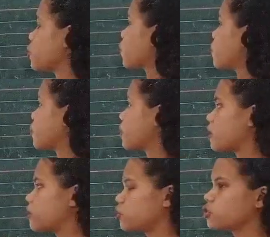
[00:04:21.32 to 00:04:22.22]
in
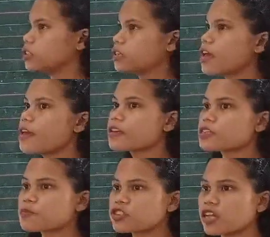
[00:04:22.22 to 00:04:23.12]
communication,
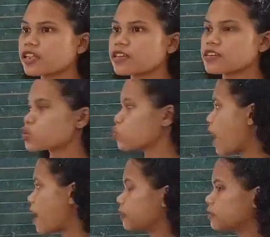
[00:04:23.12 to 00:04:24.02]
especially this
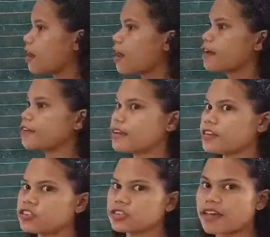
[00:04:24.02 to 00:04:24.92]
one, the
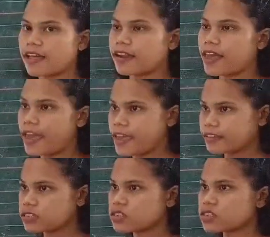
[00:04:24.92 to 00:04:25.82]
digital
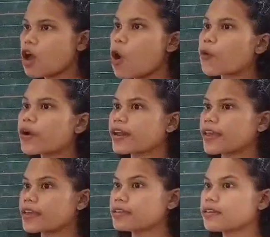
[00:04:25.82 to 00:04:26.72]
aids,
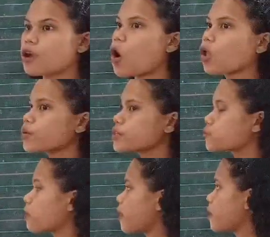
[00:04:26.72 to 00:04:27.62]
wherein always
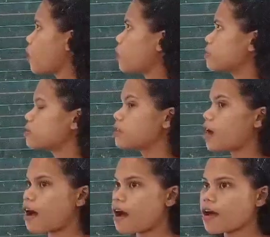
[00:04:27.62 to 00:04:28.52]
rely on
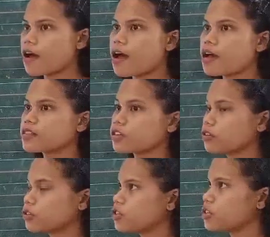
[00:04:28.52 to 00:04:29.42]
the
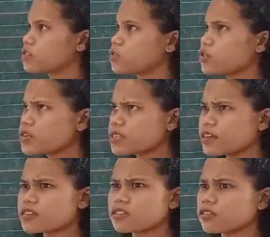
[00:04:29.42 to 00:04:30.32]
technology. So
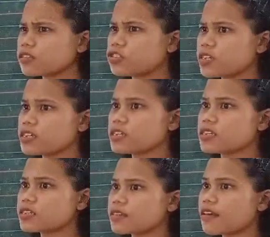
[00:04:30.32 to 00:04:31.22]
using technology
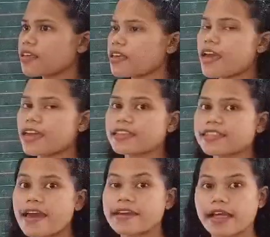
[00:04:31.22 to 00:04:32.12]
is, it
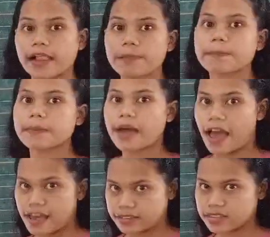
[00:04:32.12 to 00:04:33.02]
can help
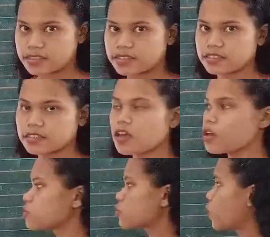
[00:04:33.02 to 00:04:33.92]
us.
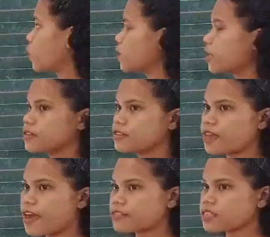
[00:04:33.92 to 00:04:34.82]
So the
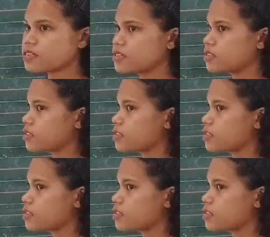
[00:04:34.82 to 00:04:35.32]
next is